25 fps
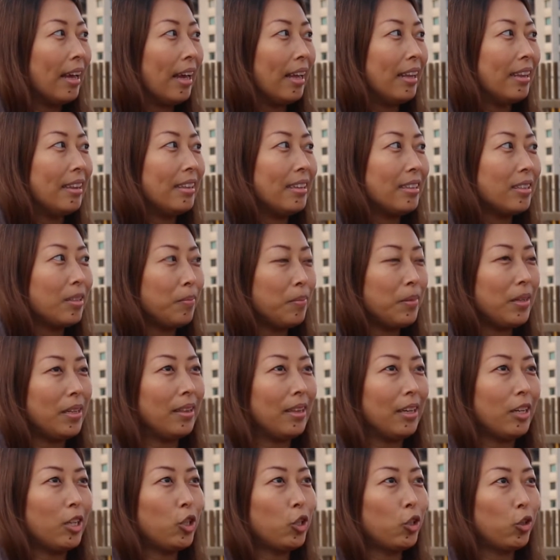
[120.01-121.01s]
and doesn't mean
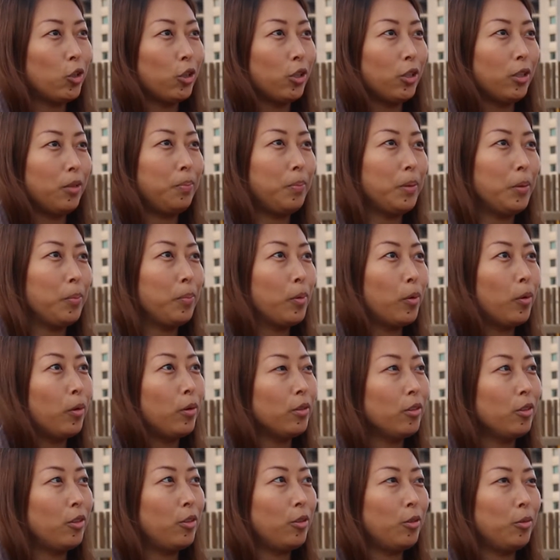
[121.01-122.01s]
they should be
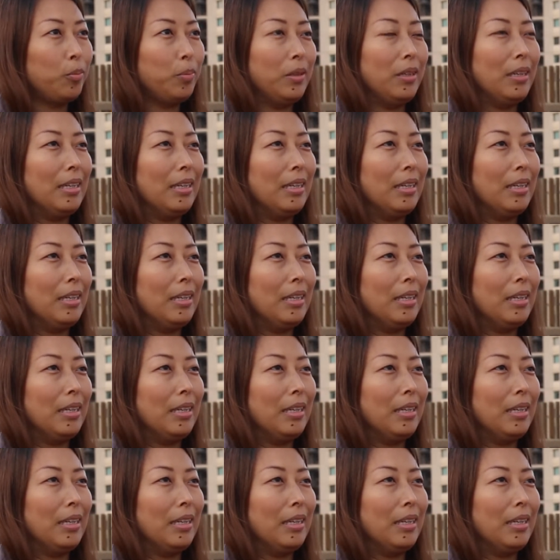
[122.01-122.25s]
born to be